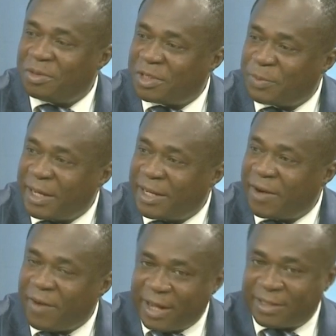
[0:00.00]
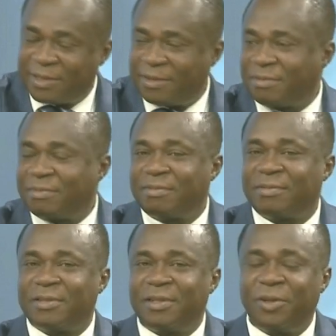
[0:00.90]
spending right.
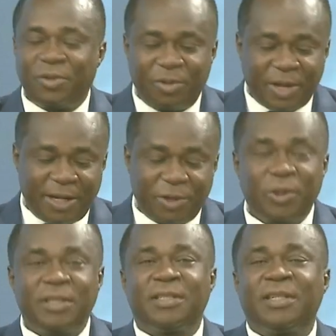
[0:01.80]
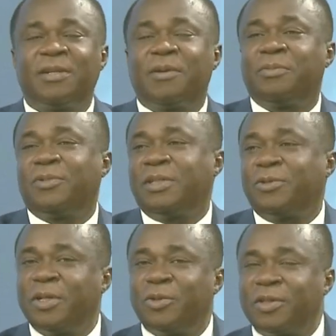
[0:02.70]
Look at the
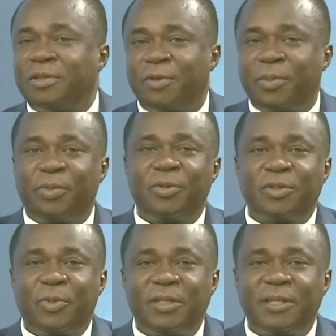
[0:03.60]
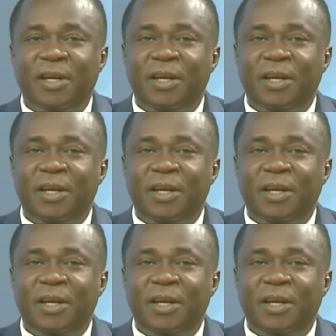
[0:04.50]
2024 proposed budget,